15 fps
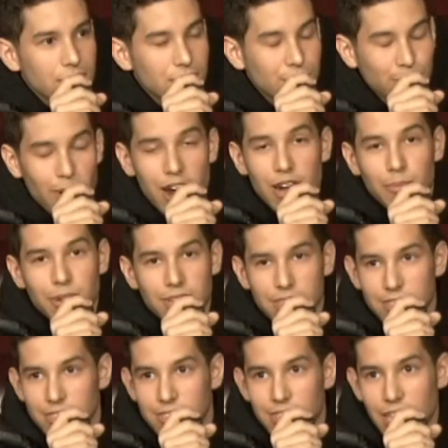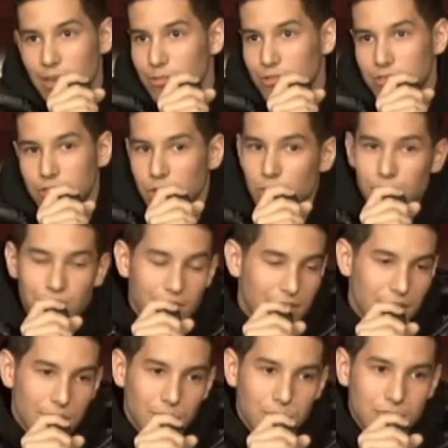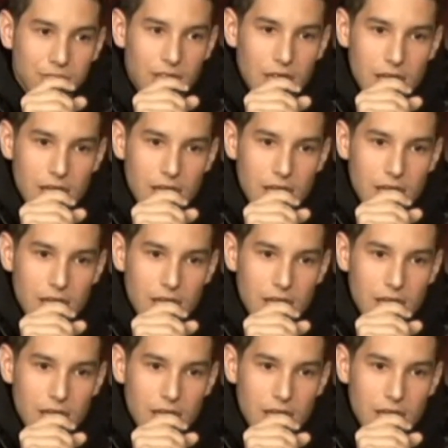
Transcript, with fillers: inspired me to just keep doing videos.